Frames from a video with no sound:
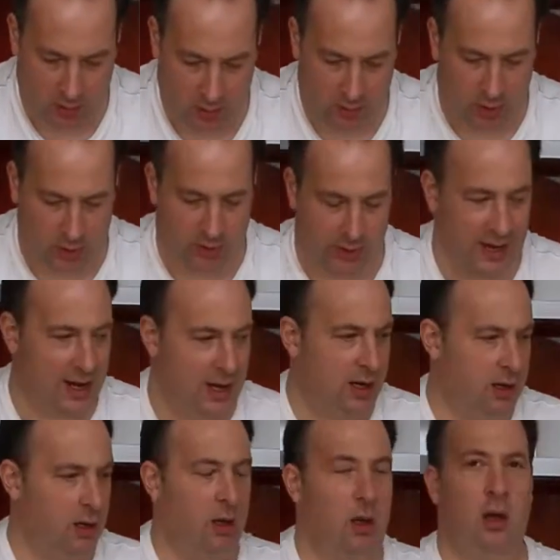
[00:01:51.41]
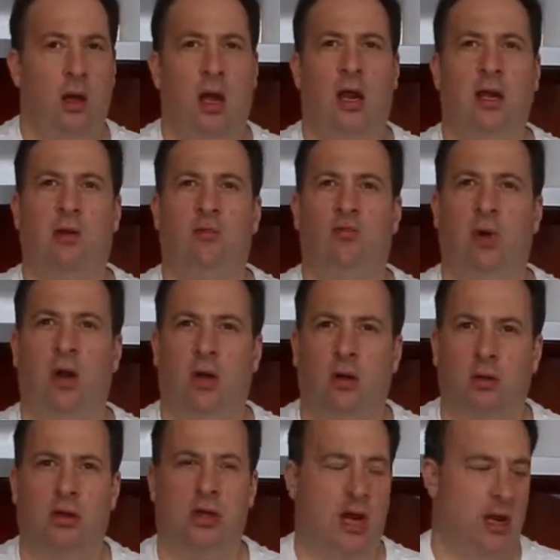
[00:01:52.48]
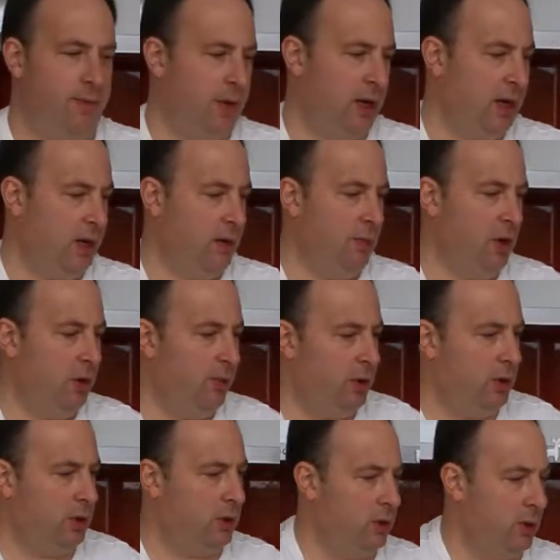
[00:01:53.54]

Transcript: Not doing any real shaping at the moment.